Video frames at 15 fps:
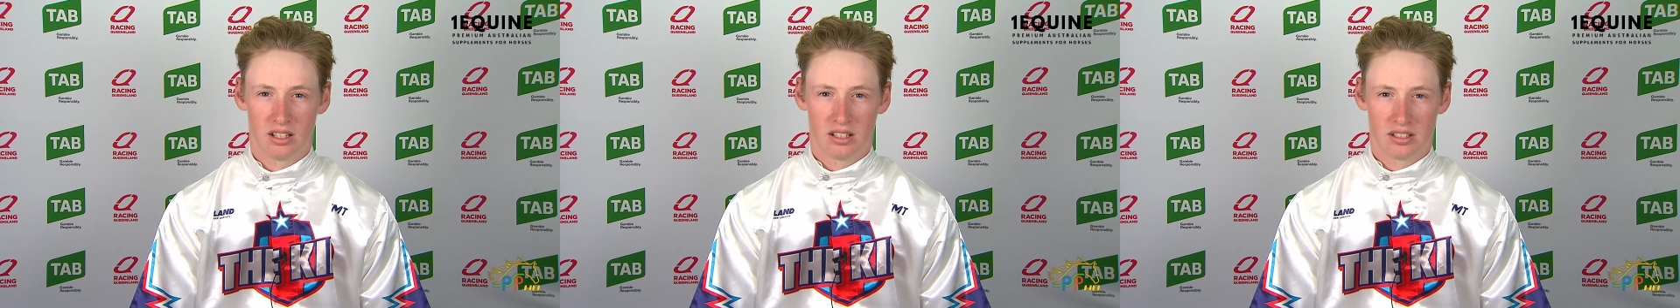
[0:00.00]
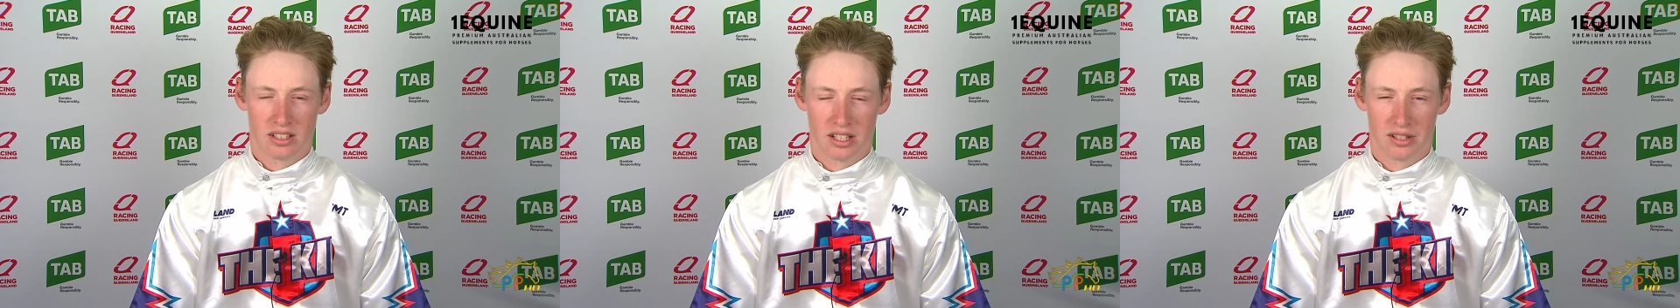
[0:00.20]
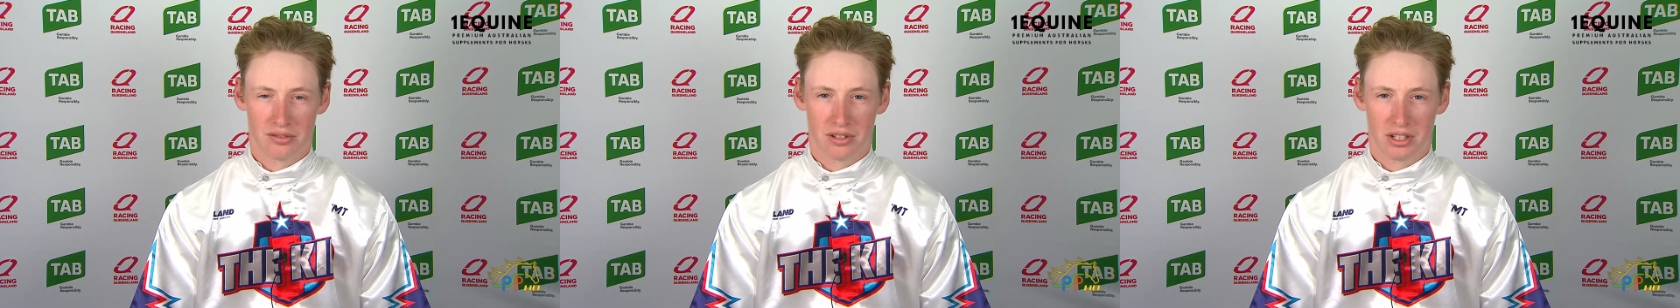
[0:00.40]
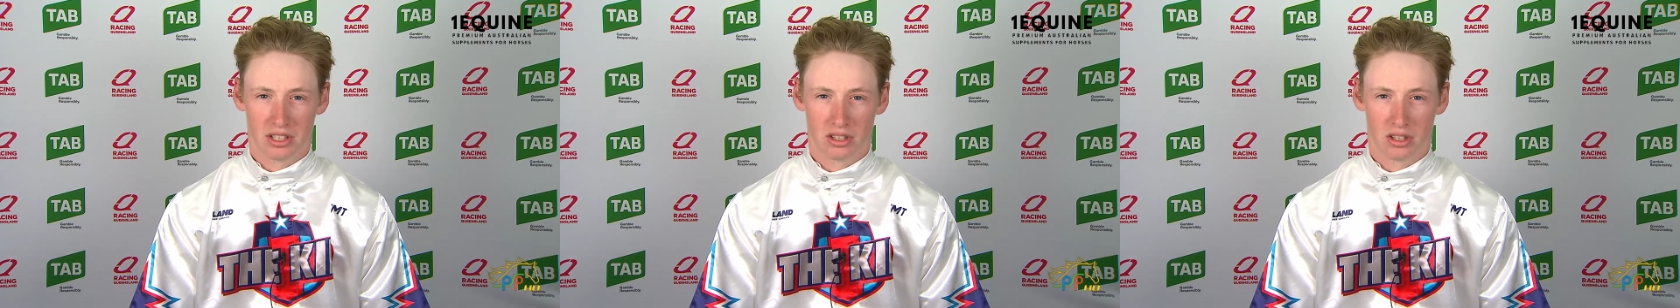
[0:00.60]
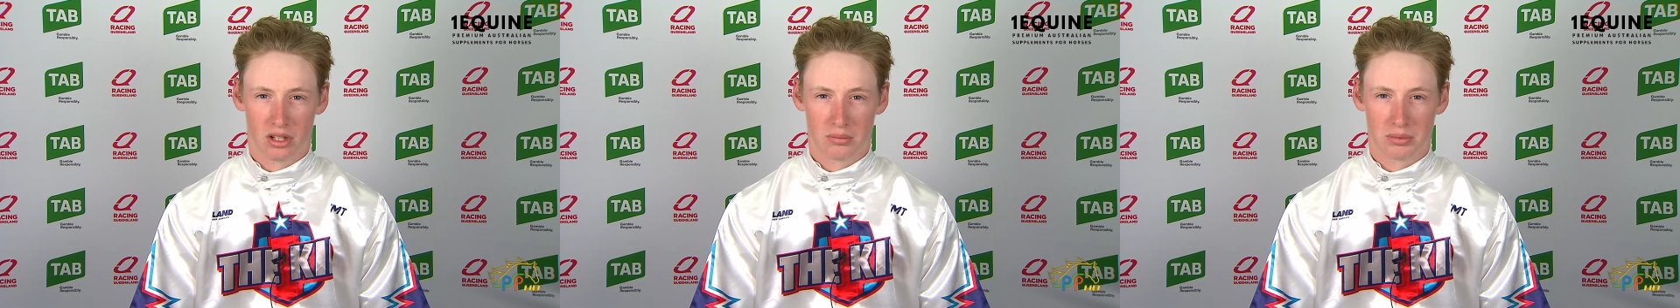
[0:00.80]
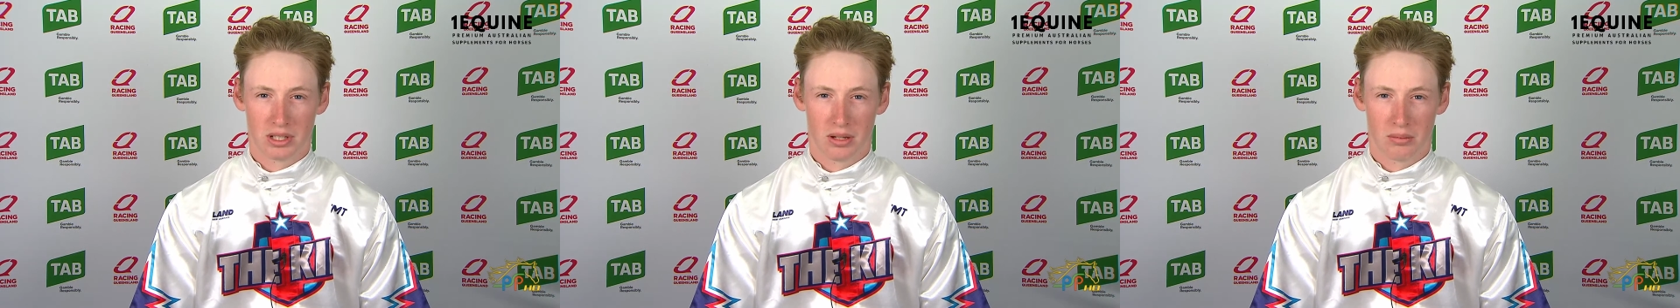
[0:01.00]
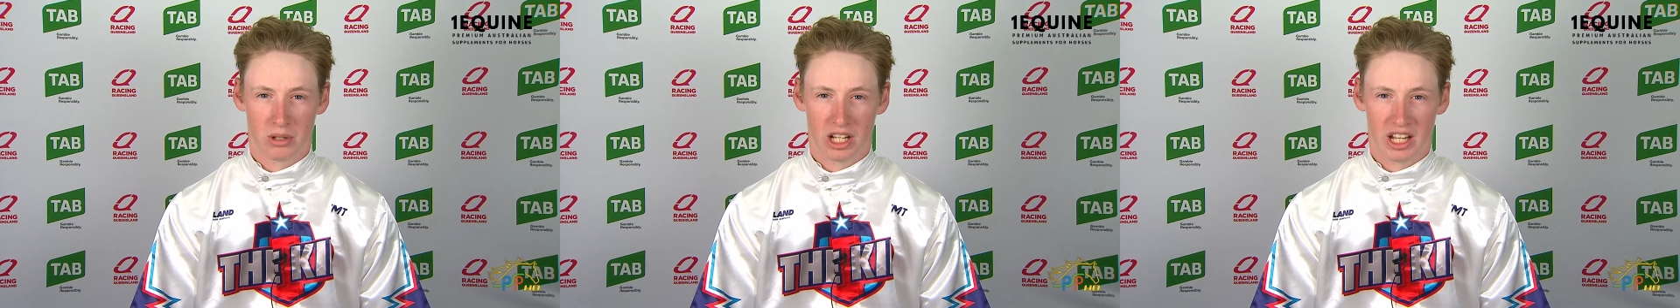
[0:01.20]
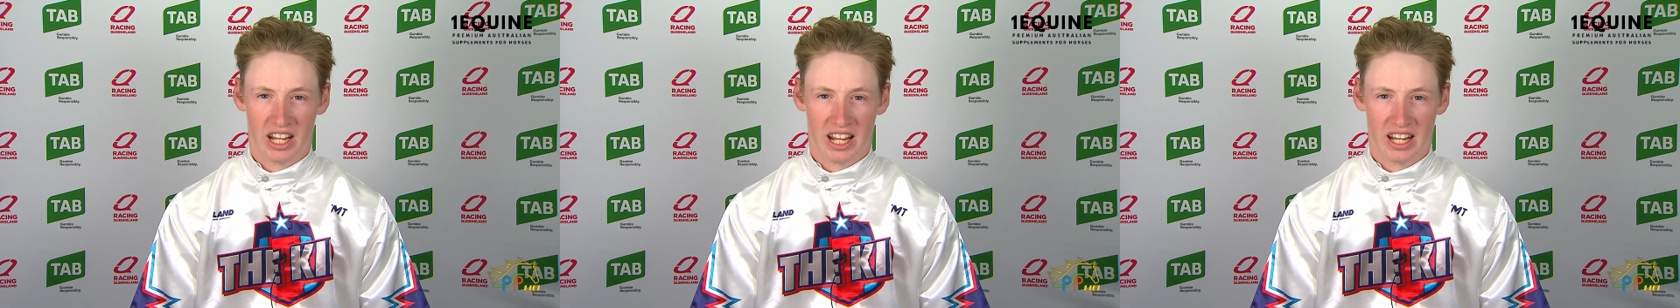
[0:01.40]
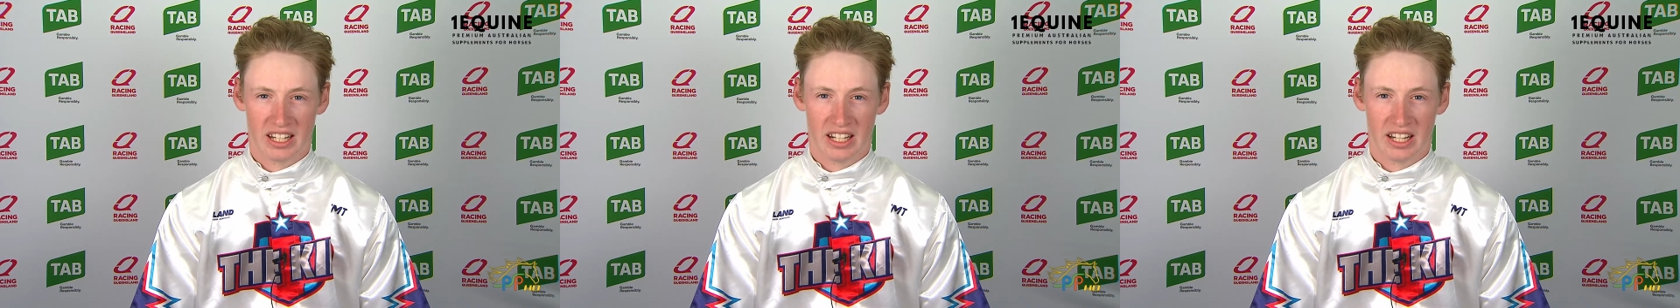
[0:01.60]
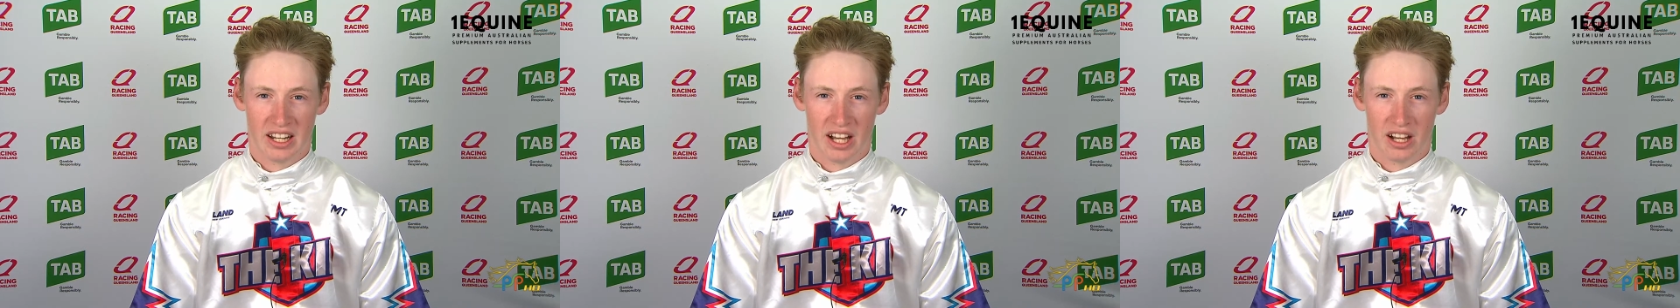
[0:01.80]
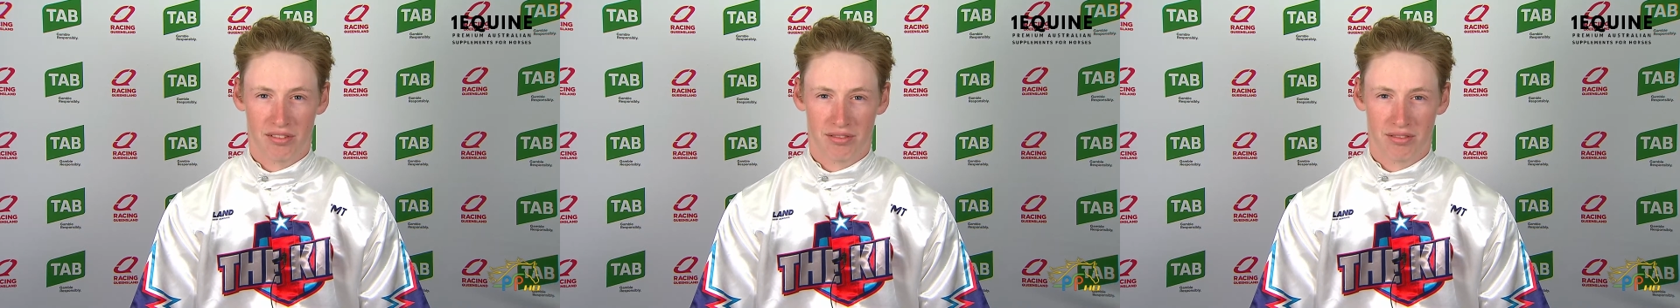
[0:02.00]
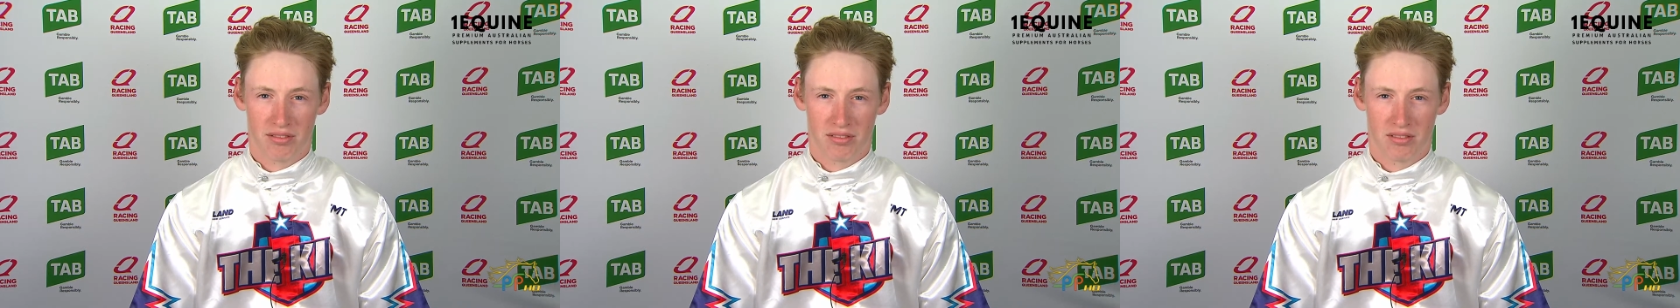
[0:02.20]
see if we can lob somewhere handy enough.